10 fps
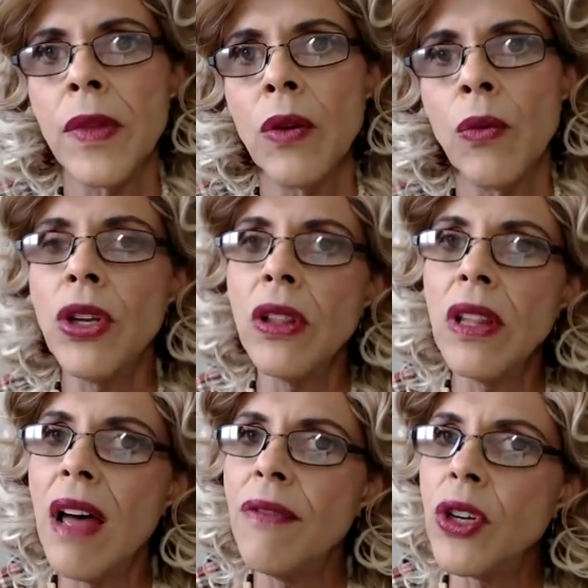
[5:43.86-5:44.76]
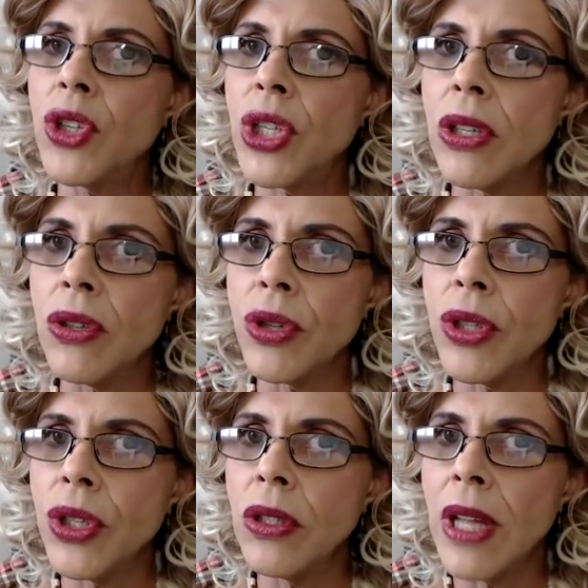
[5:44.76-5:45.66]
When you love your children,
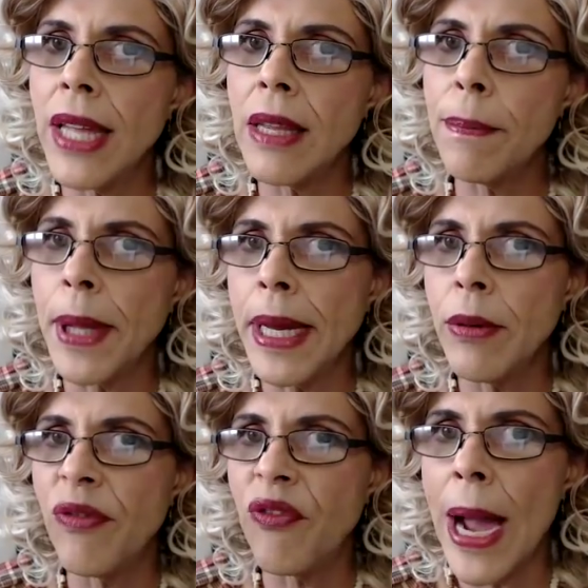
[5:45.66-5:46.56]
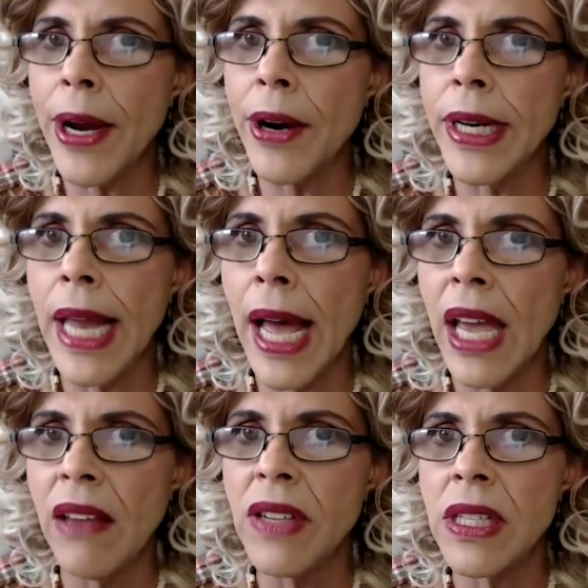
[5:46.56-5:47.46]
do you let them play with fire and
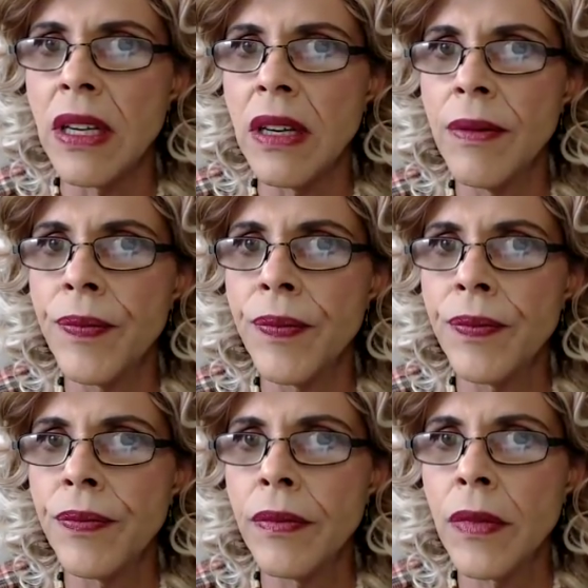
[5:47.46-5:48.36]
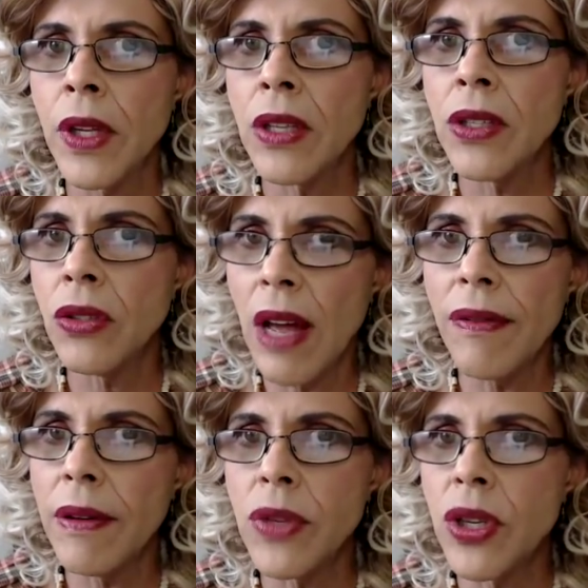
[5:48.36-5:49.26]
knives? Because you
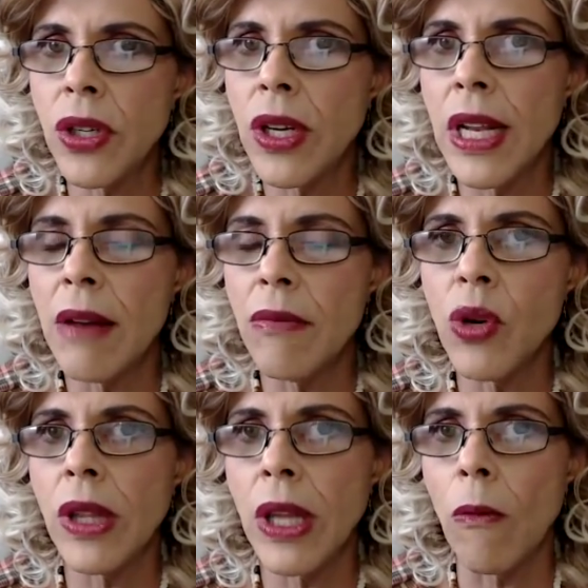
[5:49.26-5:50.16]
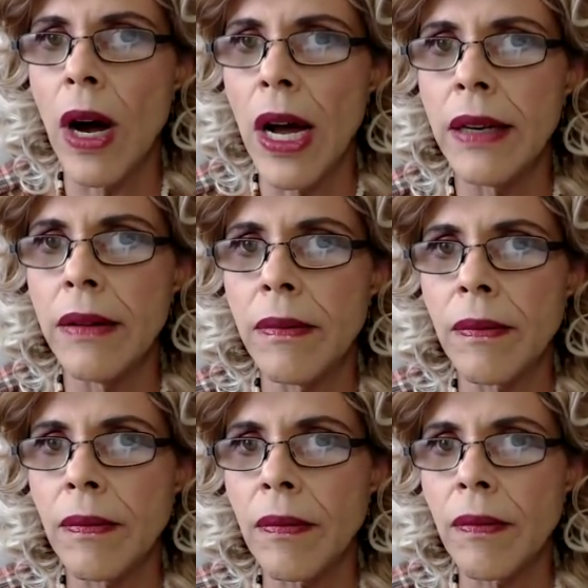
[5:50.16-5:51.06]
love them, so you're going to let them do what they want?
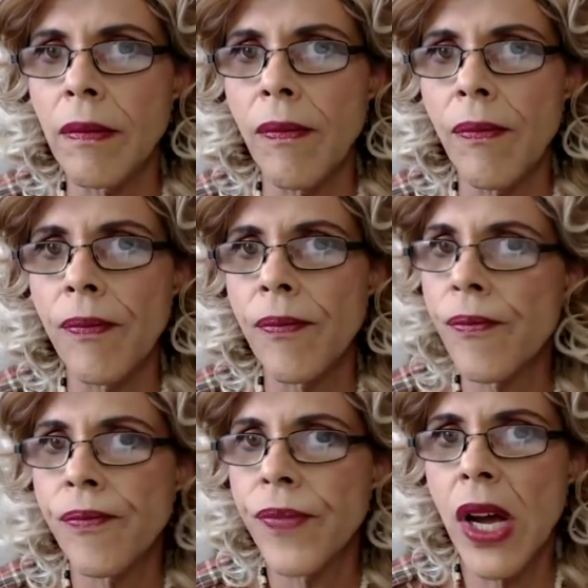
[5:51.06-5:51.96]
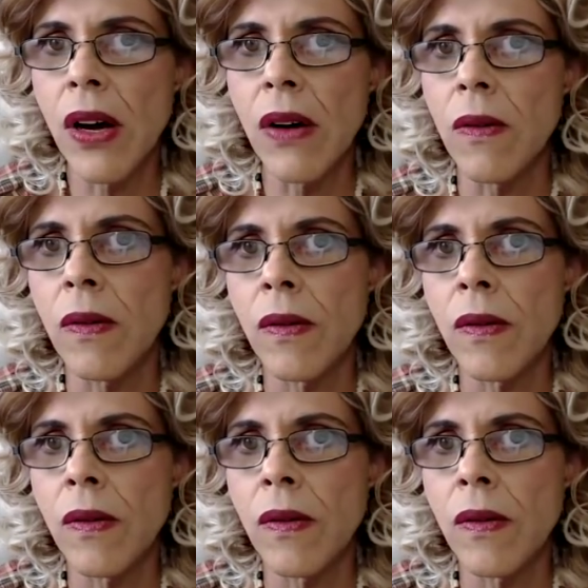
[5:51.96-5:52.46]
No.